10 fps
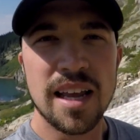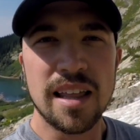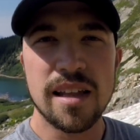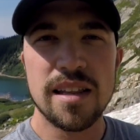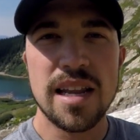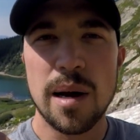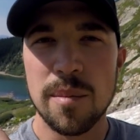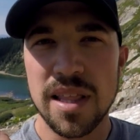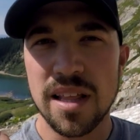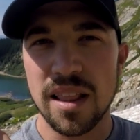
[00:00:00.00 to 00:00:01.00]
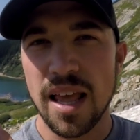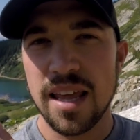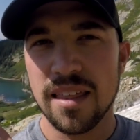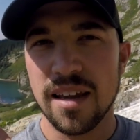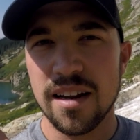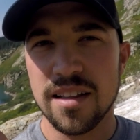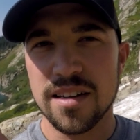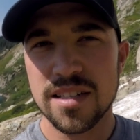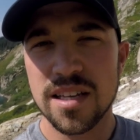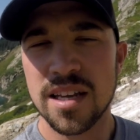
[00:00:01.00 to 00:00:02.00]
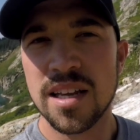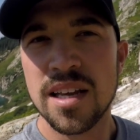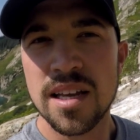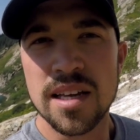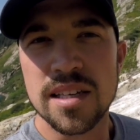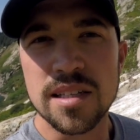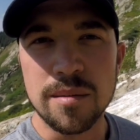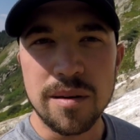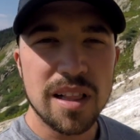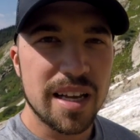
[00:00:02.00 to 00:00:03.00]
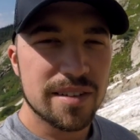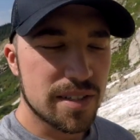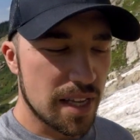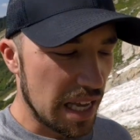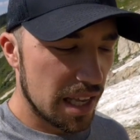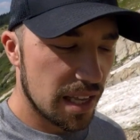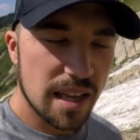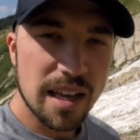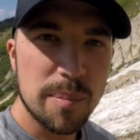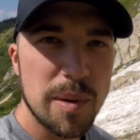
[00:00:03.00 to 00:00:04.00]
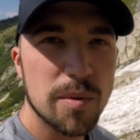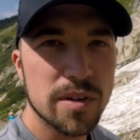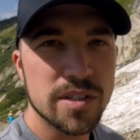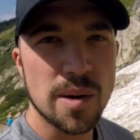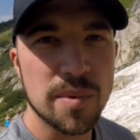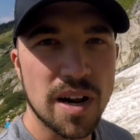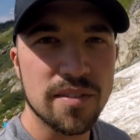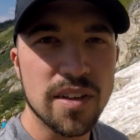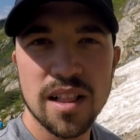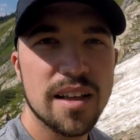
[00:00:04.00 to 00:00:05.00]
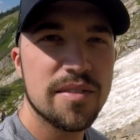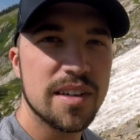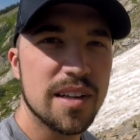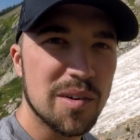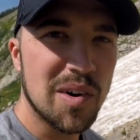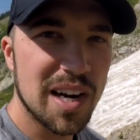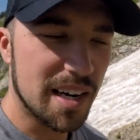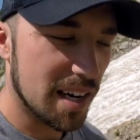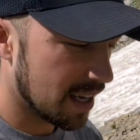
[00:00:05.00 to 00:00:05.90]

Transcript: And down by the lake there, there's some cliffs that uh, people are jumping off the cliff into the water.